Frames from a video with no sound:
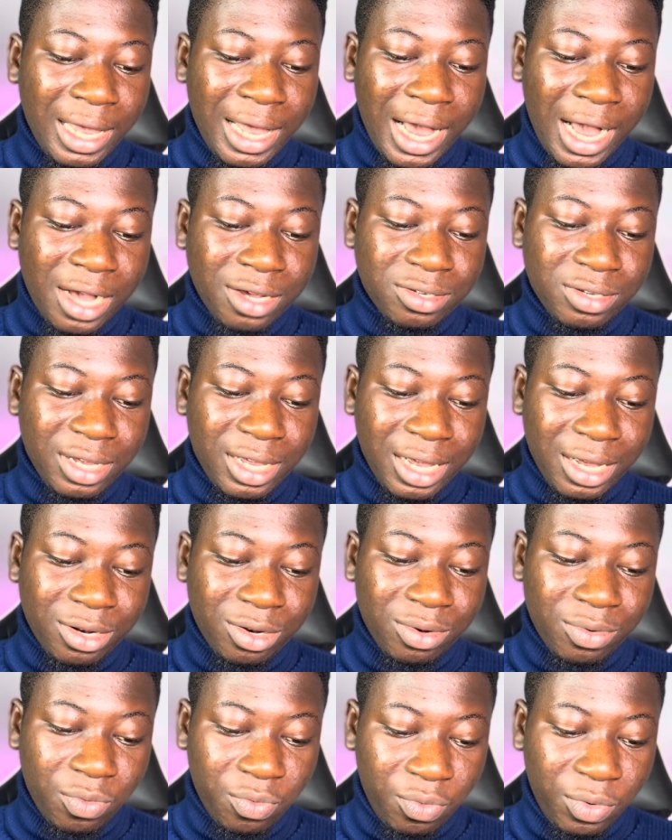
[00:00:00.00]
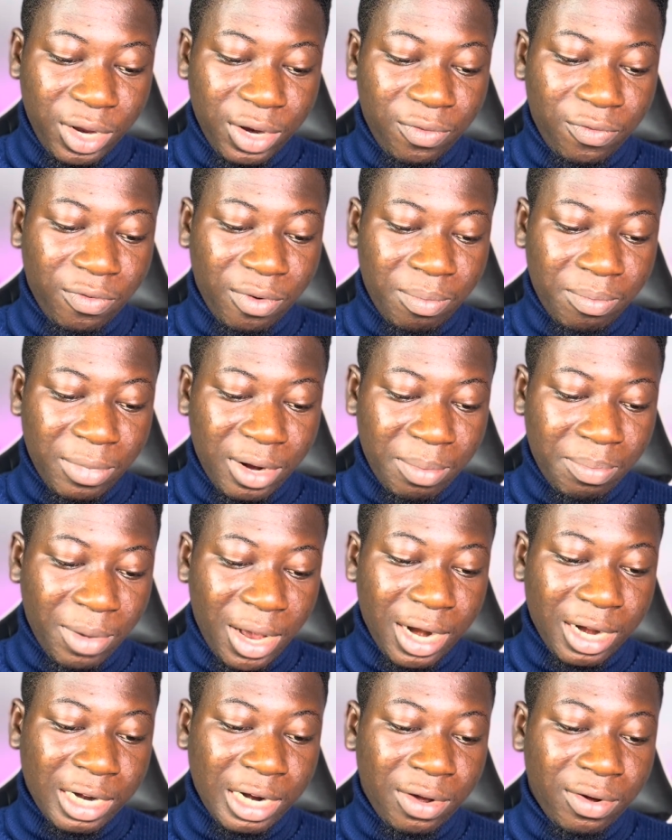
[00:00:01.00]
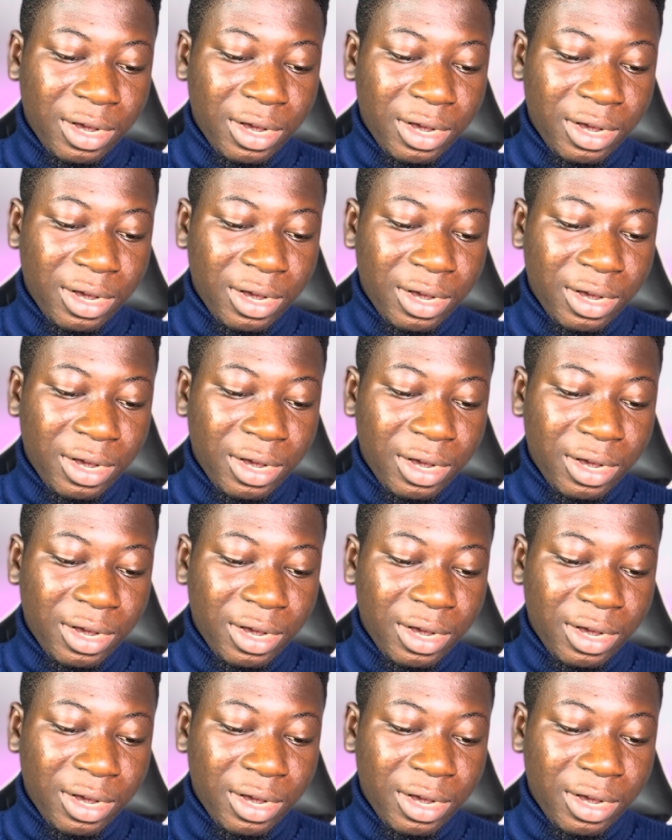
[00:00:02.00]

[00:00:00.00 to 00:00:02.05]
as you can read from the background.